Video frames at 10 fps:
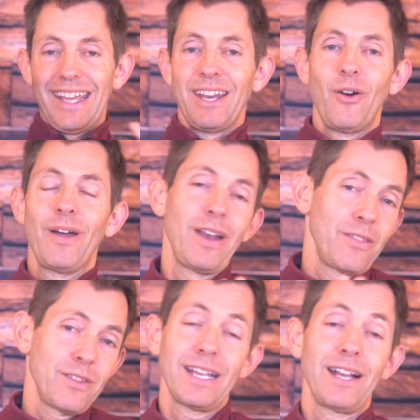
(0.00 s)
And
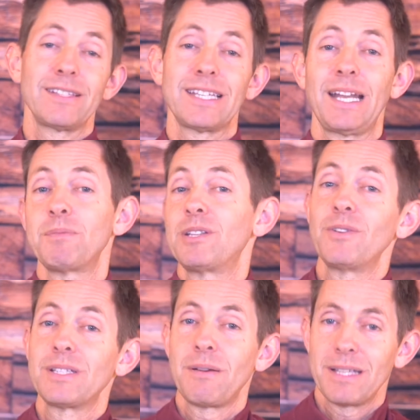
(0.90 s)
another thing I'll sometimes do
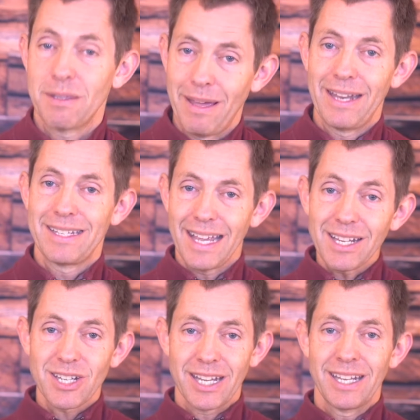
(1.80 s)
is a
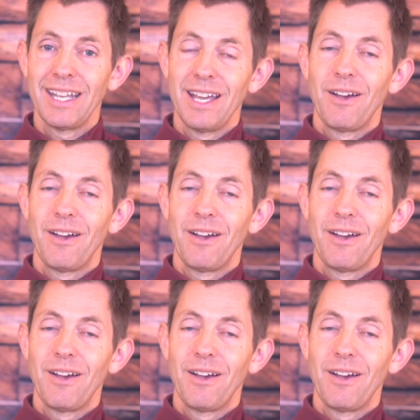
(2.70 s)
meditation,